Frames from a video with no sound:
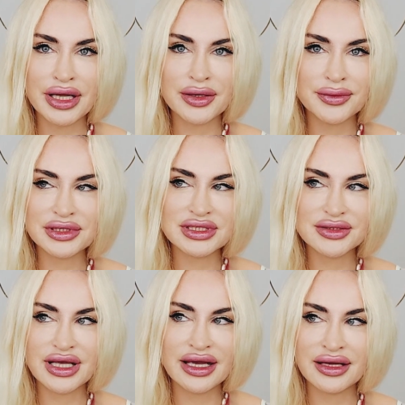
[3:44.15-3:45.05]

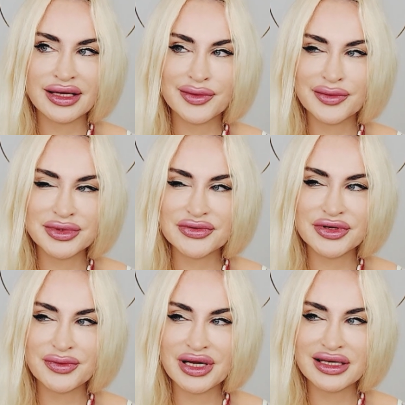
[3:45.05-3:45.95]
anyone between
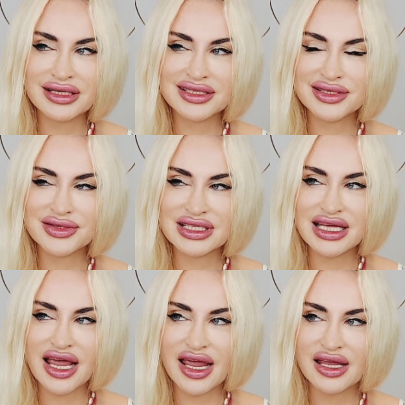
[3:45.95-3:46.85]
you met on a
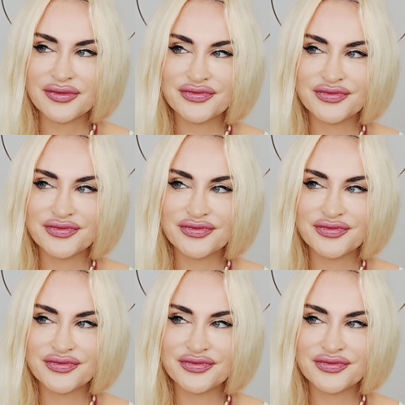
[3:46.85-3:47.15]
Tuesday,